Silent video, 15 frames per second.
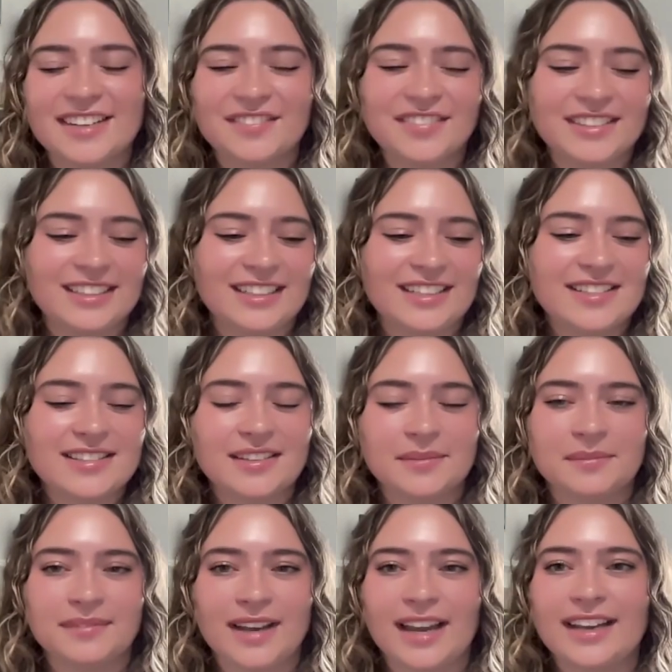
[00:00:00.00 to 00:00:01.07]
Definitely
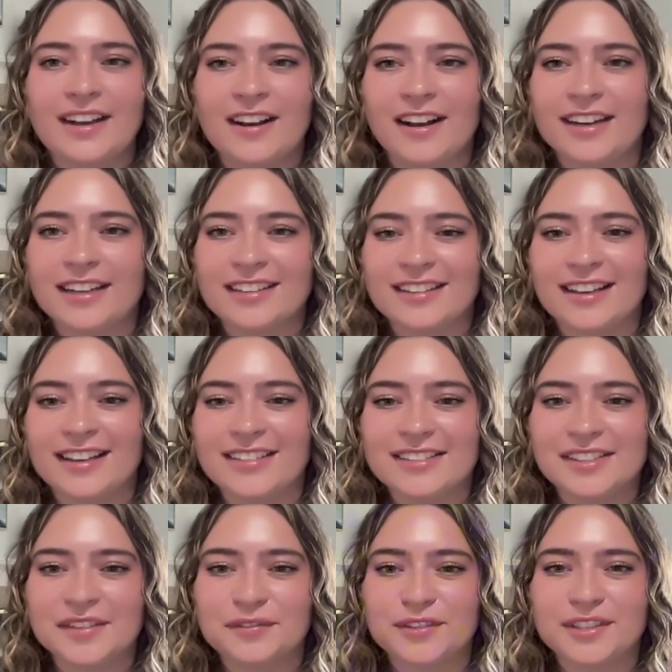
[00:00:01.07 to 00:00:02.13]
some iconic line
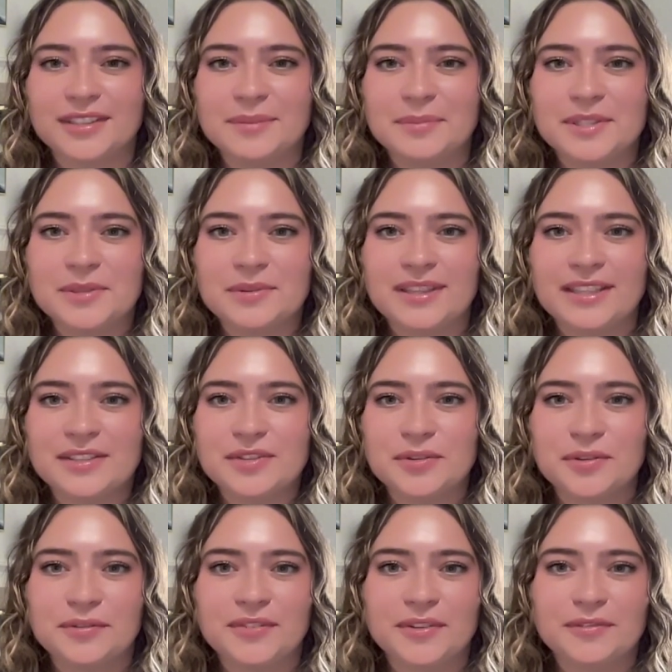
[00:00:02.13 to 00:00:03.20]
delivery between the
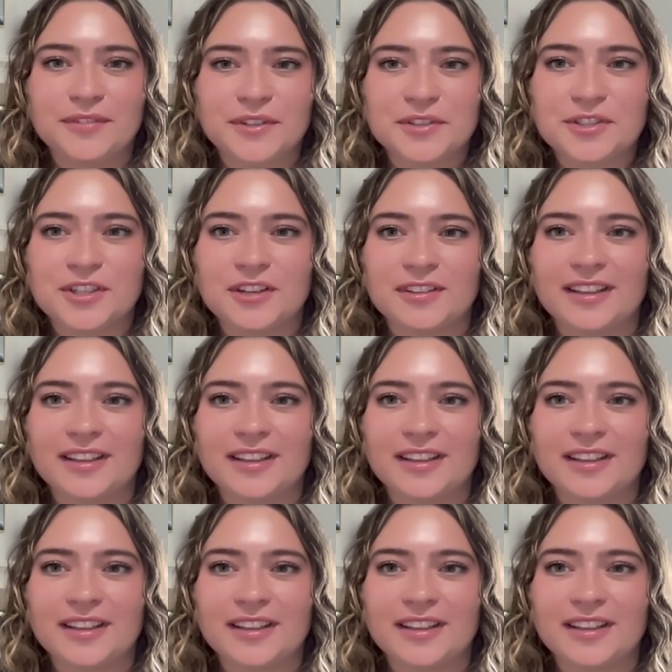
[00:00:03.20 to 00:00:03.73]
two of you, for sure.